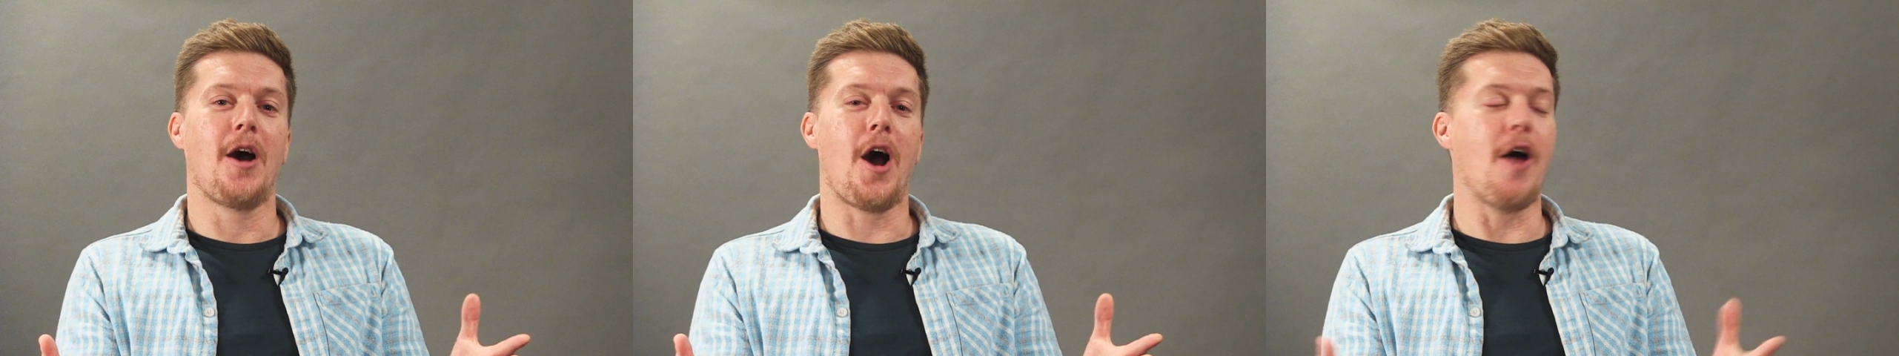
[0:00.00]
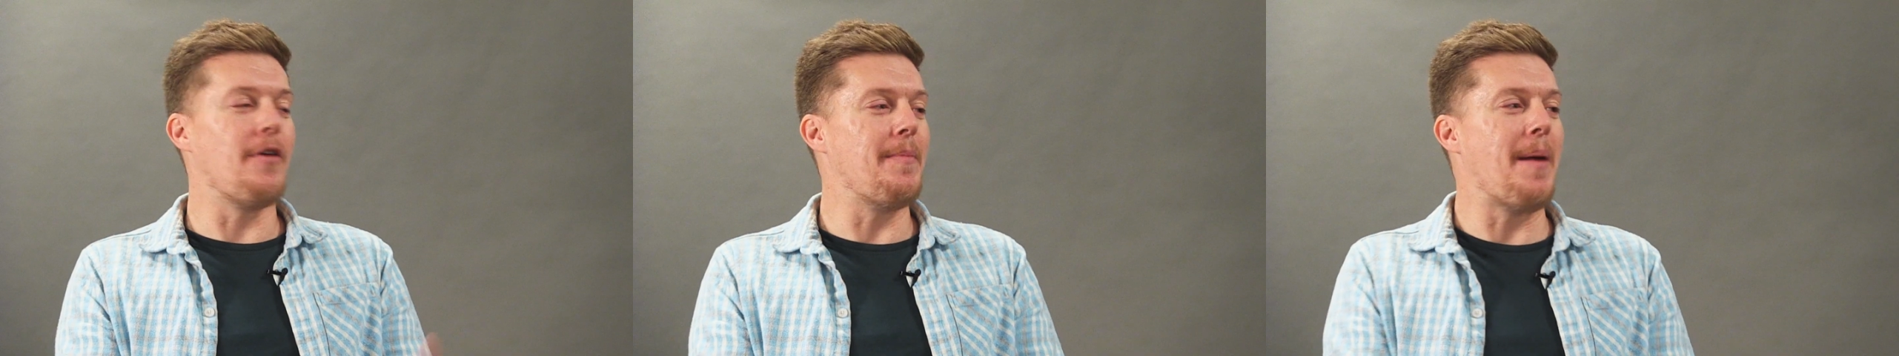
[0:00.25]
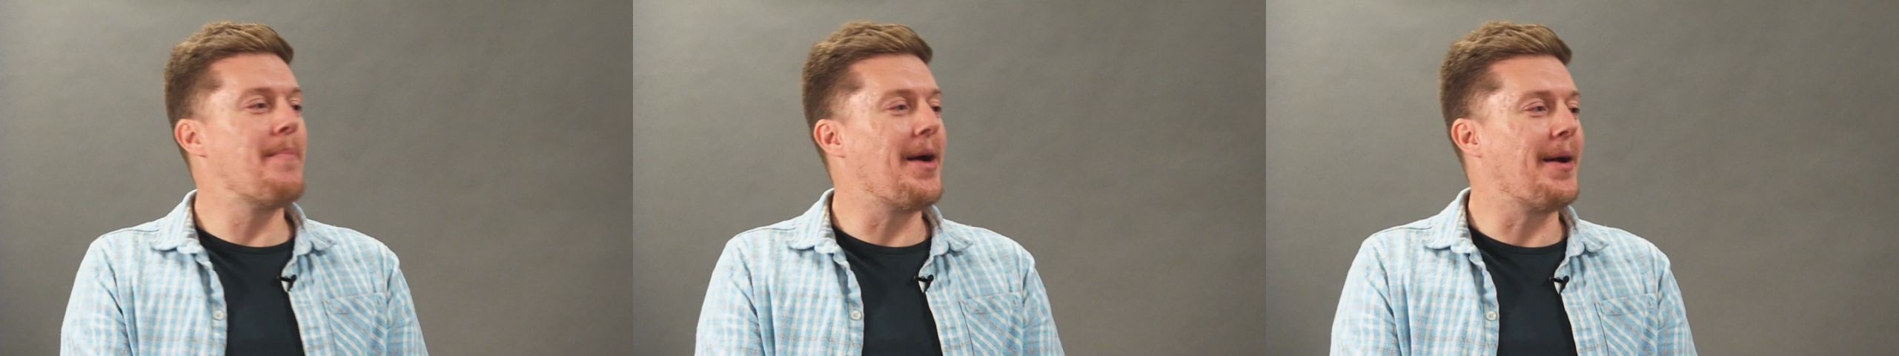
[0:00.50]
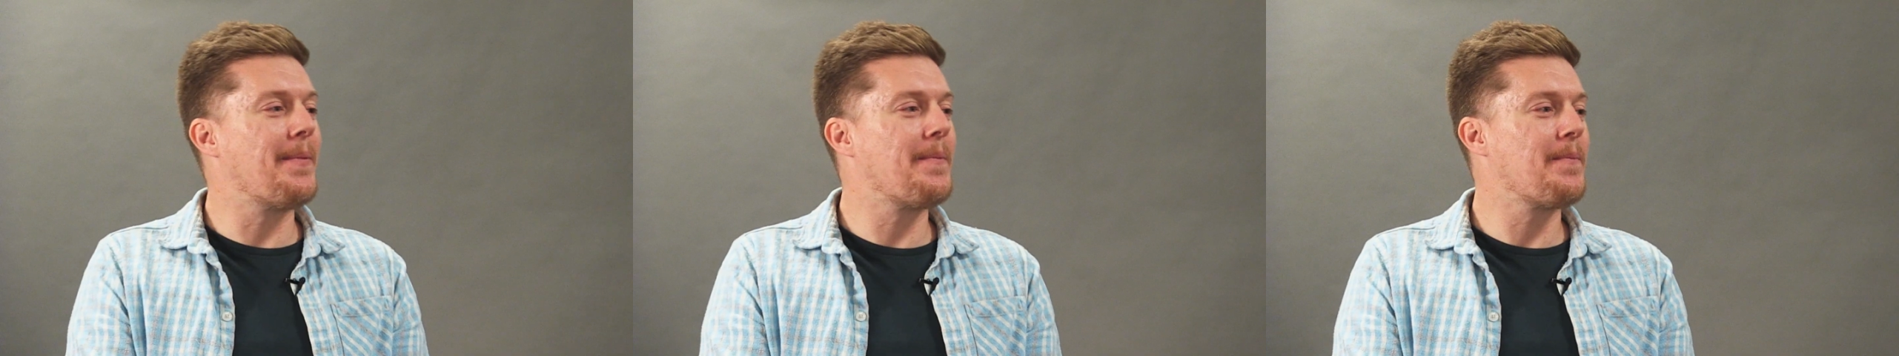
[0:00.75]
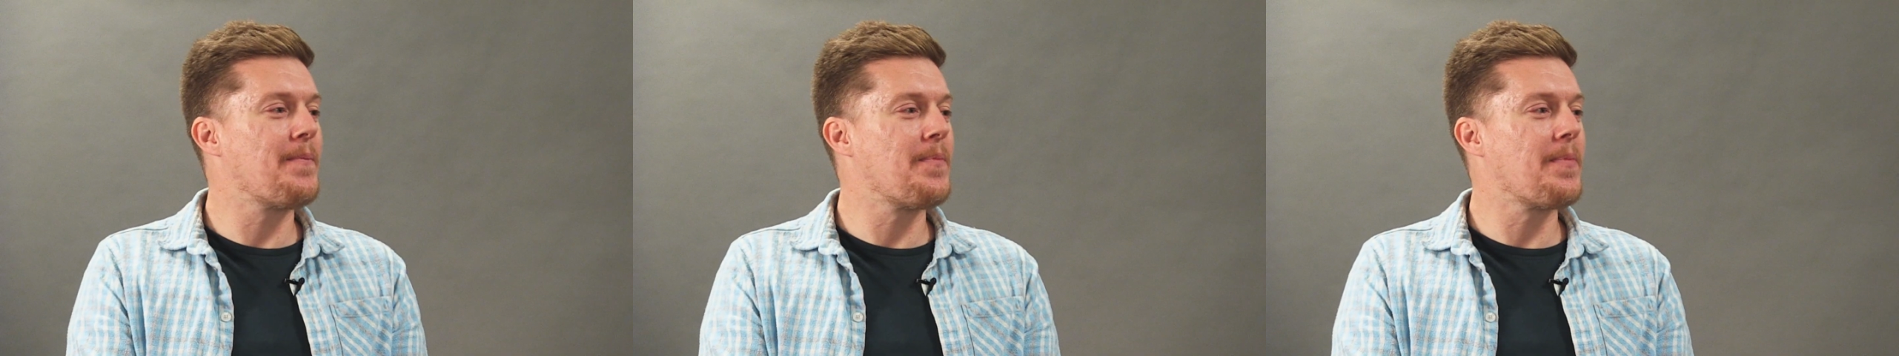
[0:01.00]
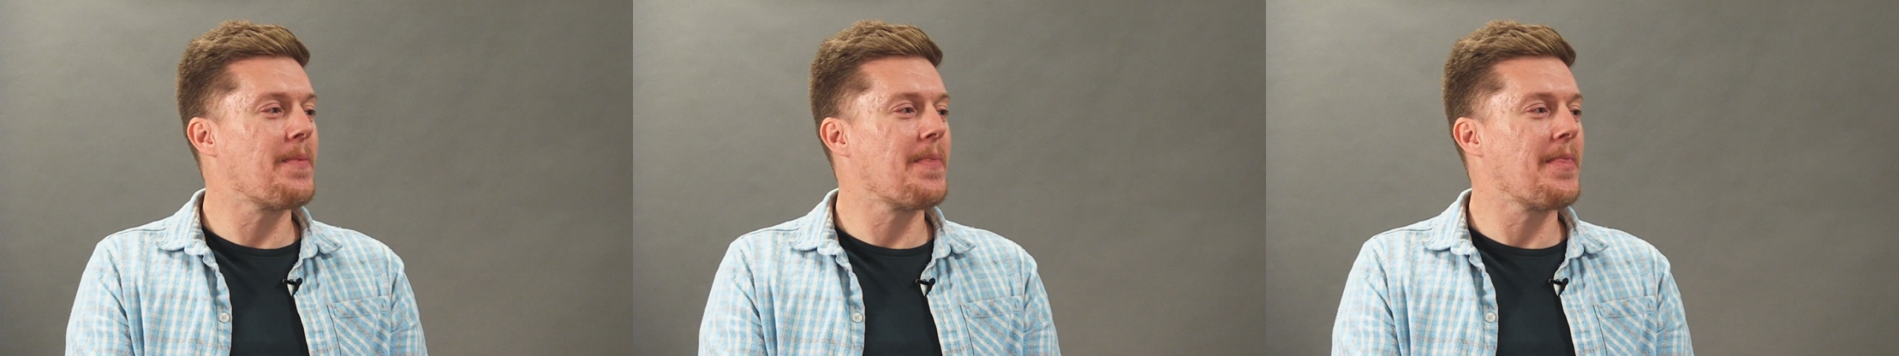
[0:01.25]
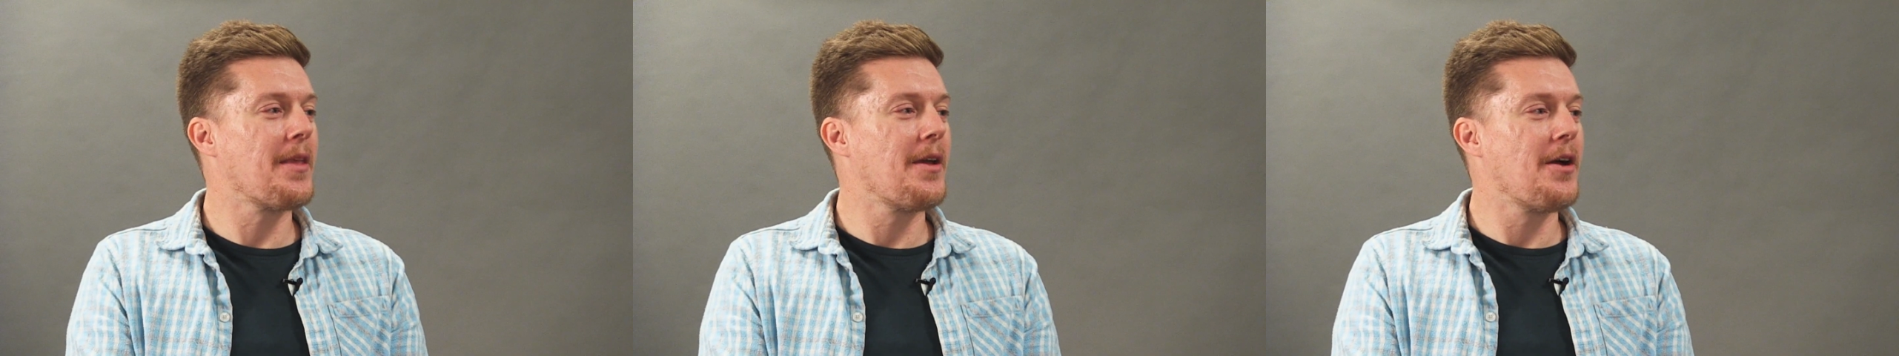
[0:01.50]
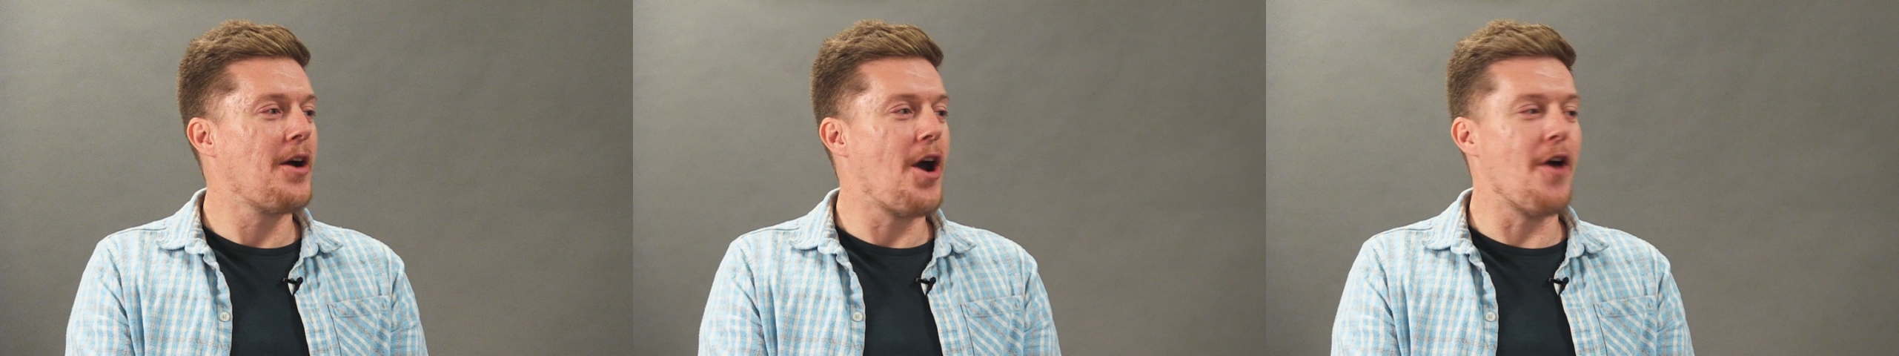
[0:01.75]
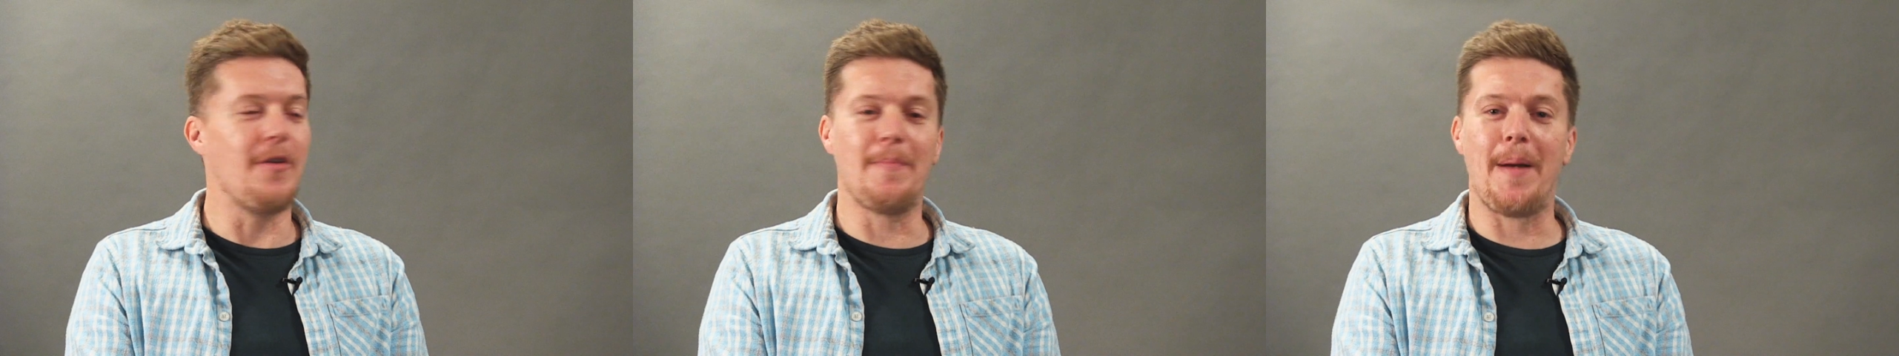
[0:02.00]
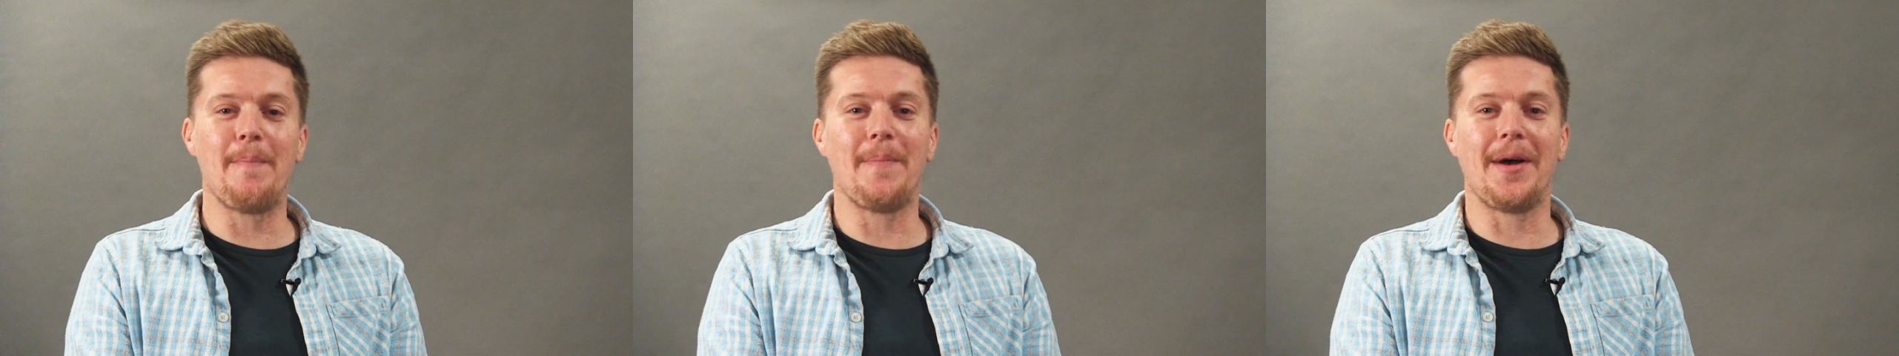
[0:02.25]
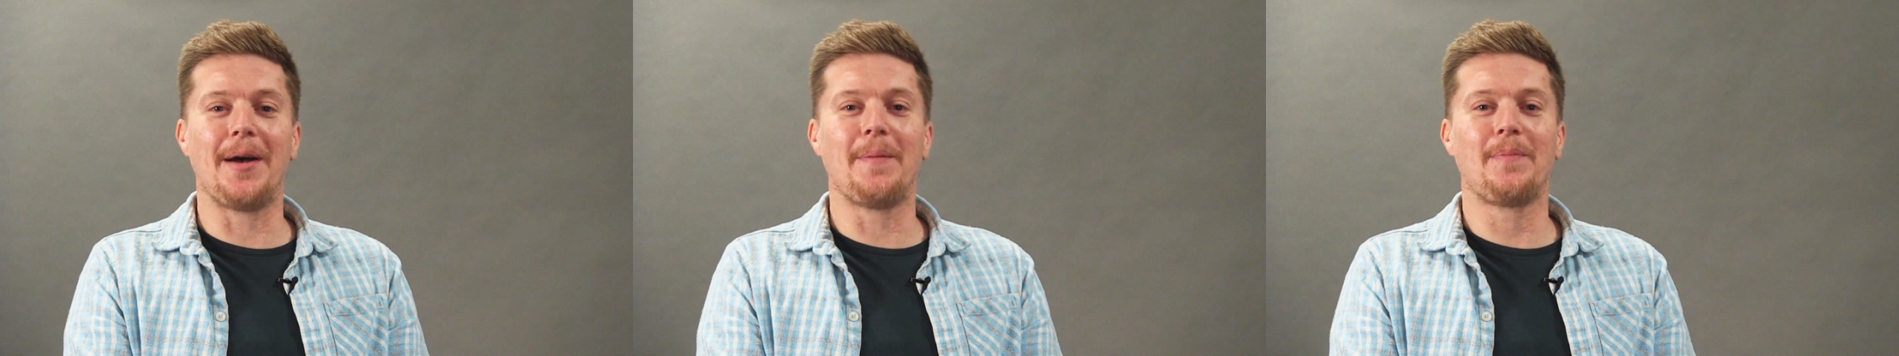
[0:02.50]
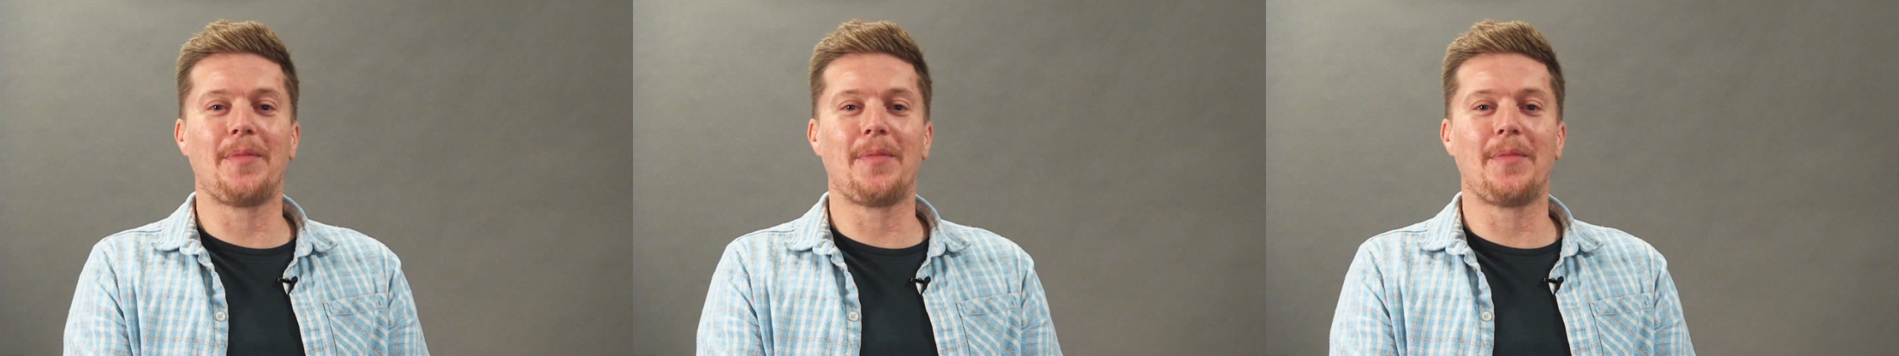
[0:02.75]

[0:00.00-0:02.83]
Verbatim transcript: I remember, I remember.